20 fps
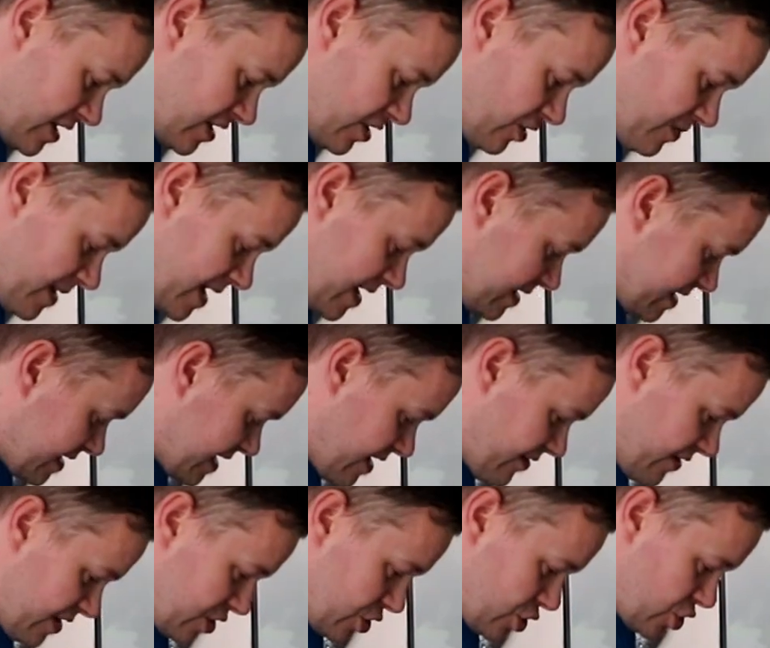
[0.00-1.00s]
You'll be in
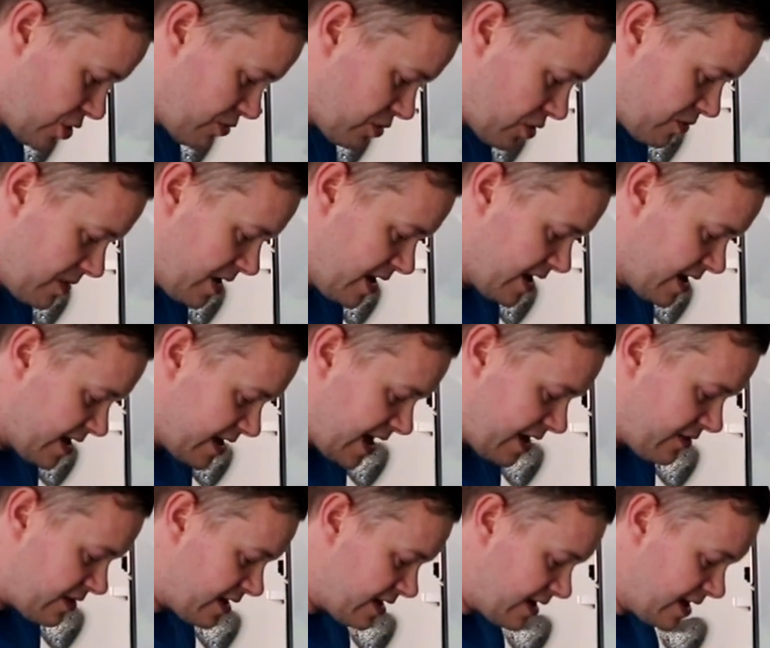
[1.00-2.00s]
serious trouble.
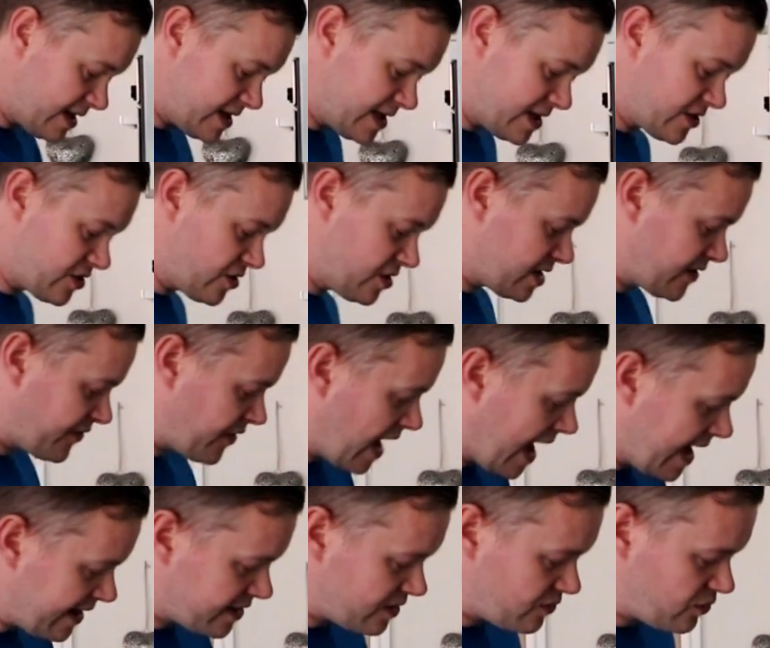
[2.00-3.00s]
Now, this is good. If you
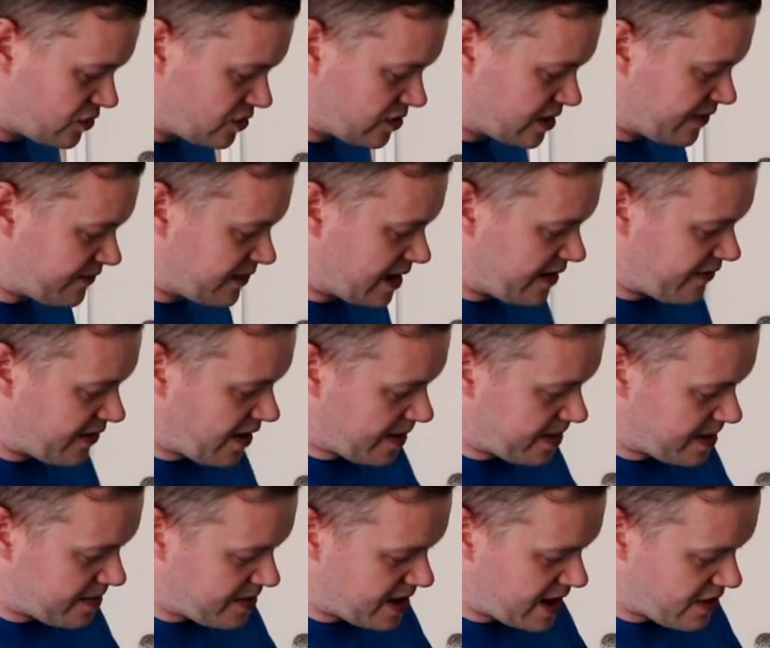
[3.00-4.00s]
add the water, if you
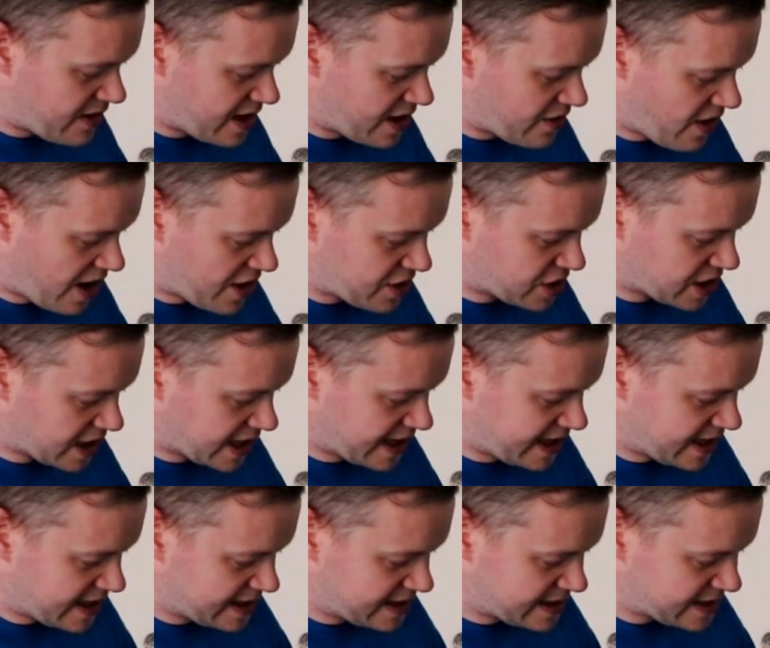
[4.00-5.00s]
add the beer in
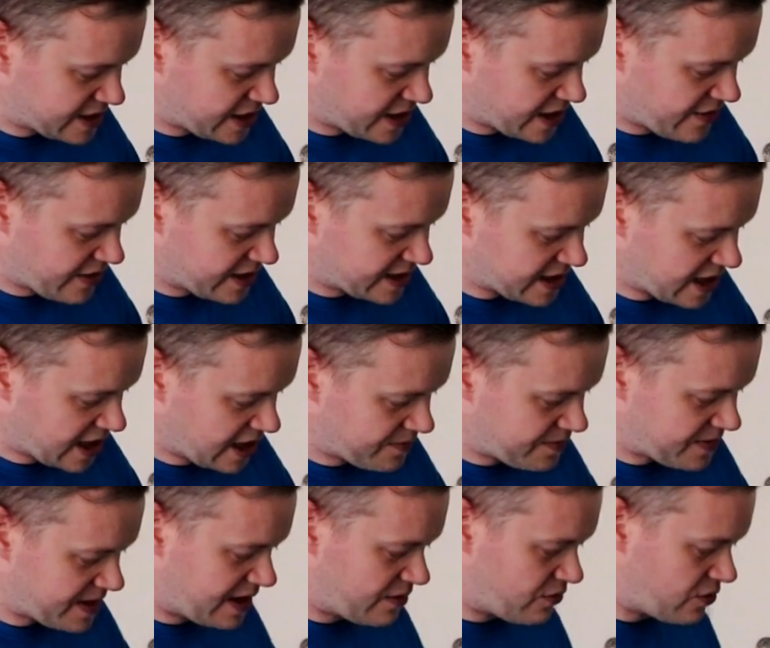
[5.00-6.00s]
gradually and stir it
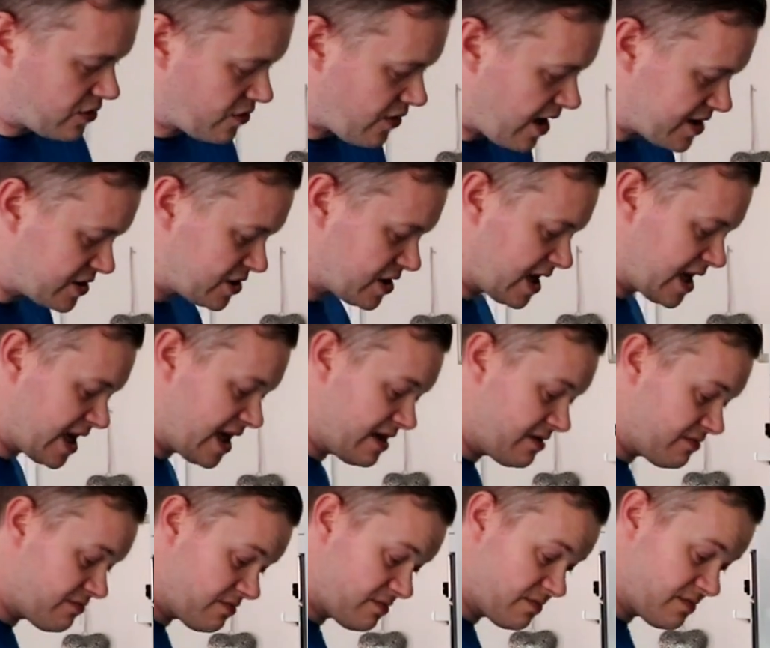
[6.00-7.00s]
up, it will gradually
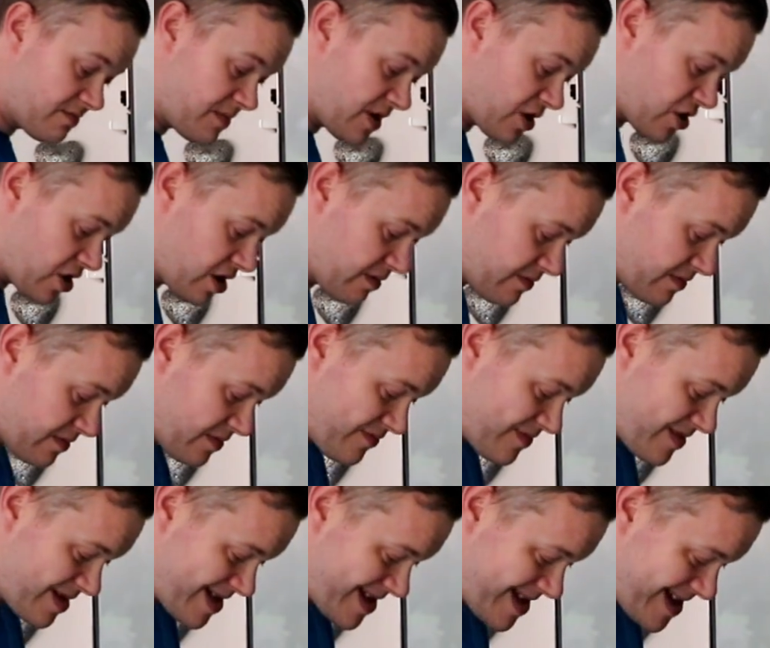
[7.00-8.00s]
become
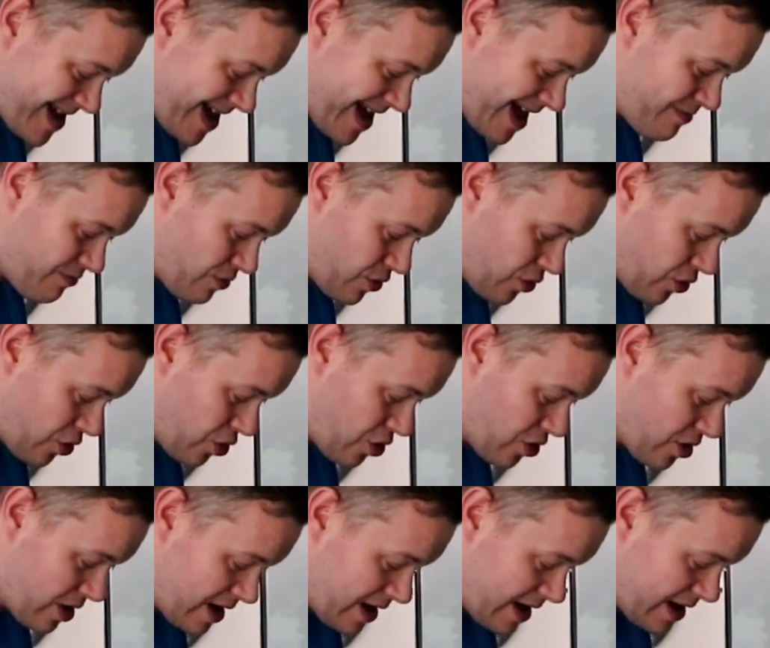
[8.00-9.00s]
a more
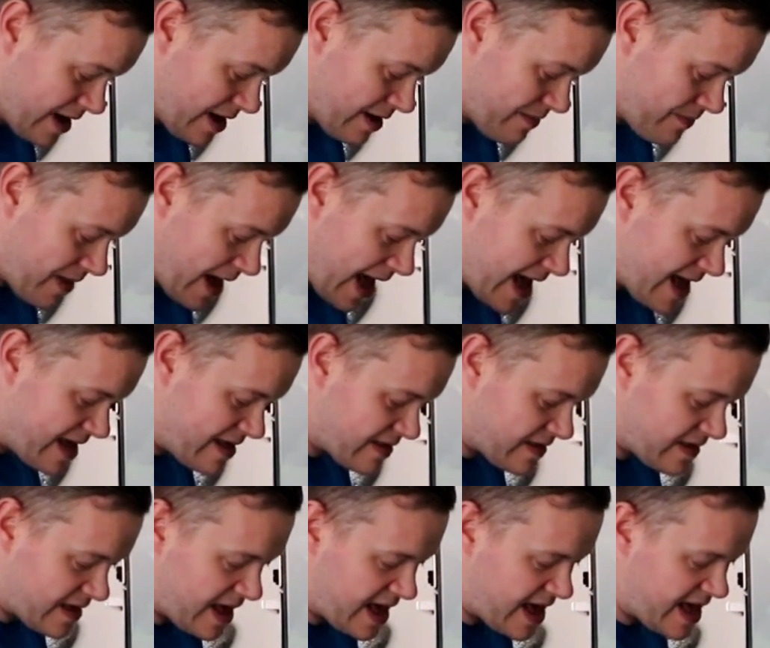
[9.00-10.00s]

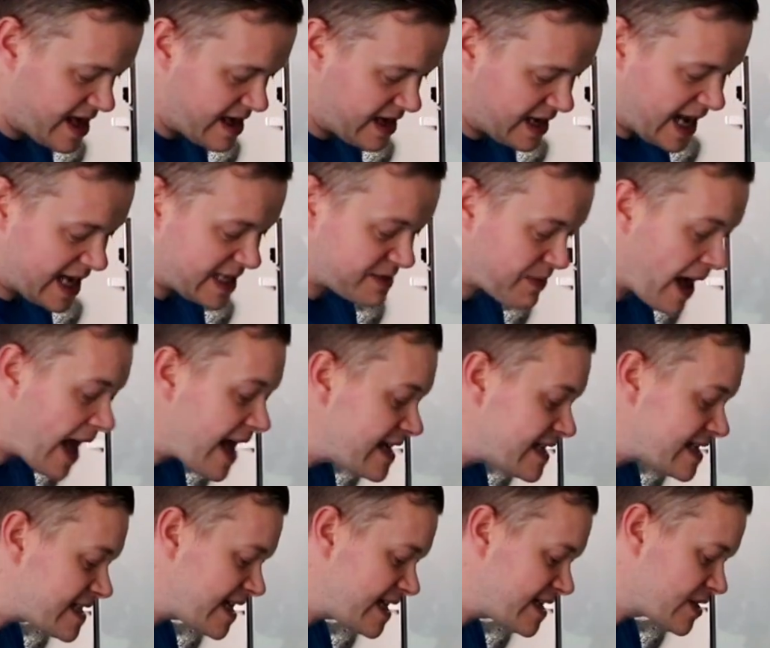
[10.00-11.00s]
pasty, less
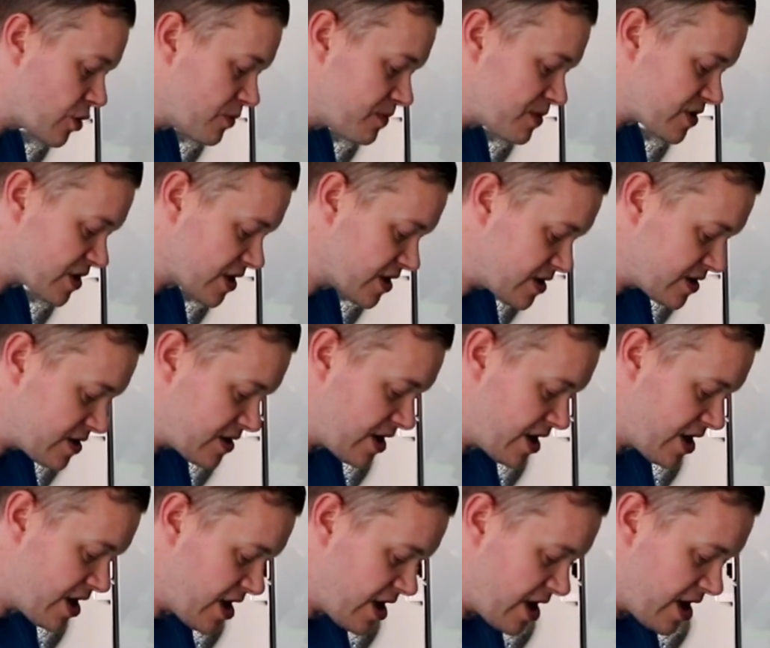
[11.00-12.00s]
pasty substance
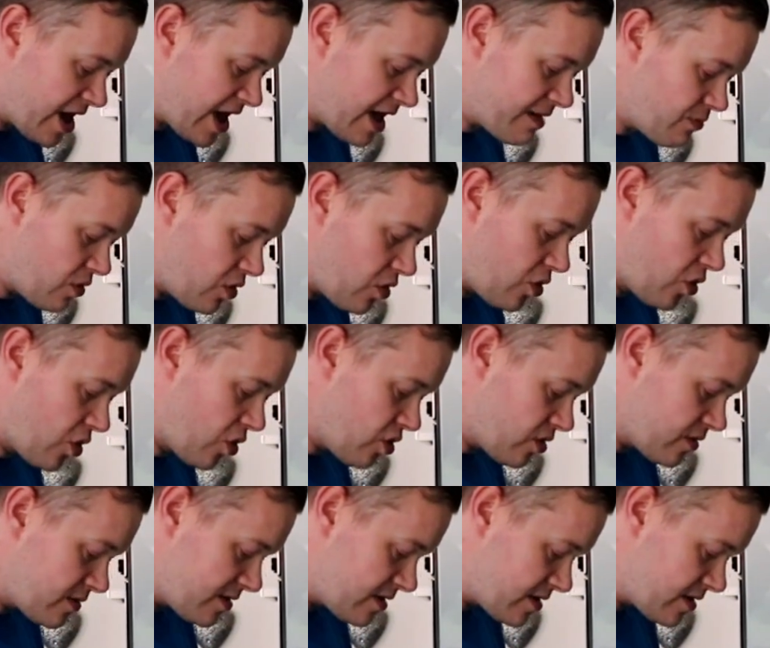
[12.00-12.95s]
and more